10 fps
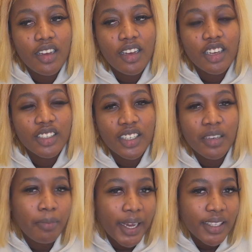a good
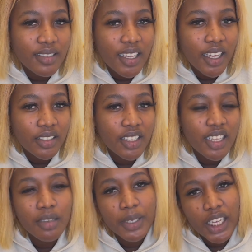mindset in
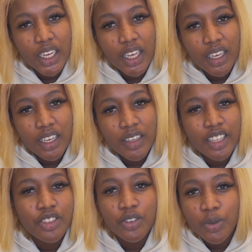the beginning
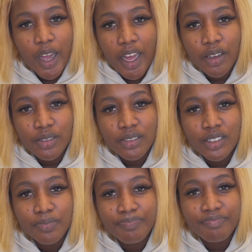and
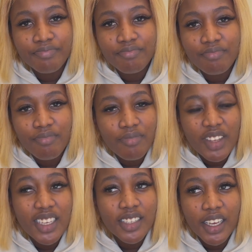throughout
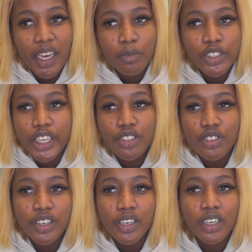is a game
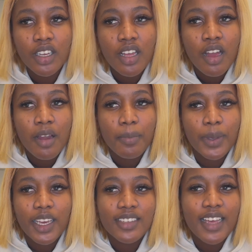changer,
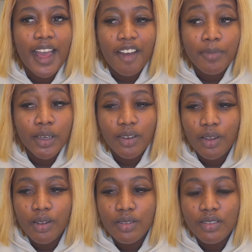because I have my
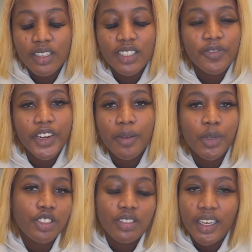goals. It's very
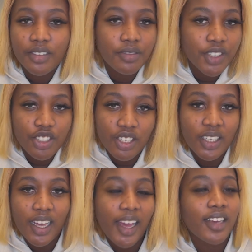much tunnel vision,
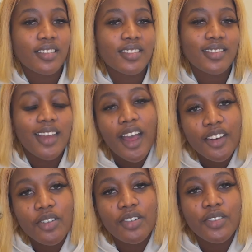guys.
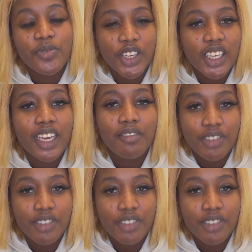Tunnel freaking